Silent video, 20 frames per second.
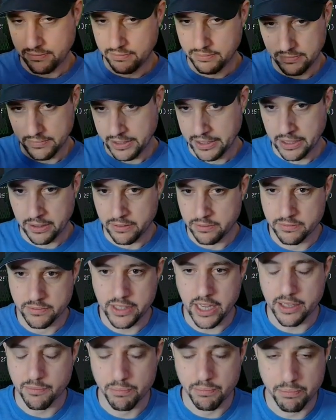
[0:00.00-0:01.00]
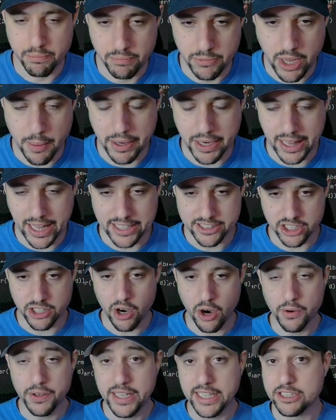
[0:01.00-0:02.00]
you know, not not many lines of
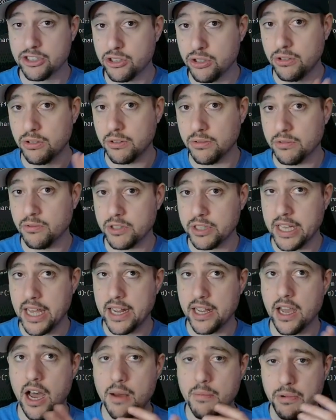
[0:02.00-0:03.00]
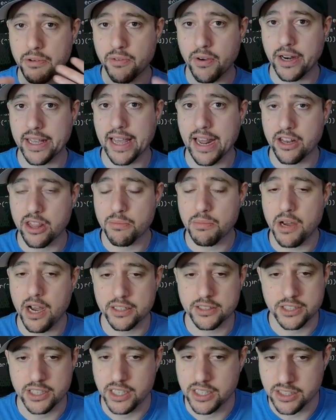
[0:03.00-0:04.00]
code, and that's true. Getting up and running out of the
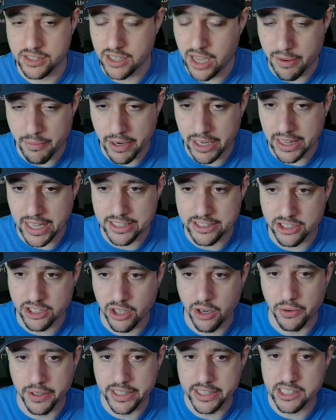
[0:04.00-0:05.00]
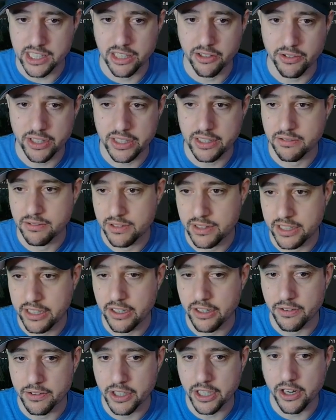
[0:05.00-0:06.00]
box is not many lines of code. It's literally, you
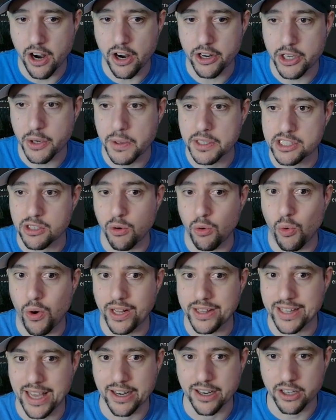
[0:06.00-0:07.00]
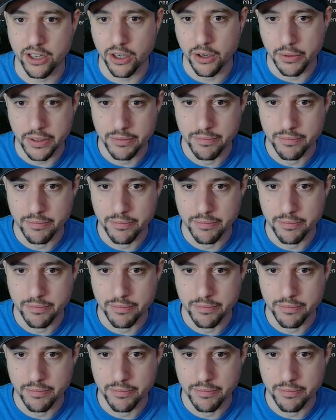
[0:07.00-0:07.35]
know, you can argue it's one line of code.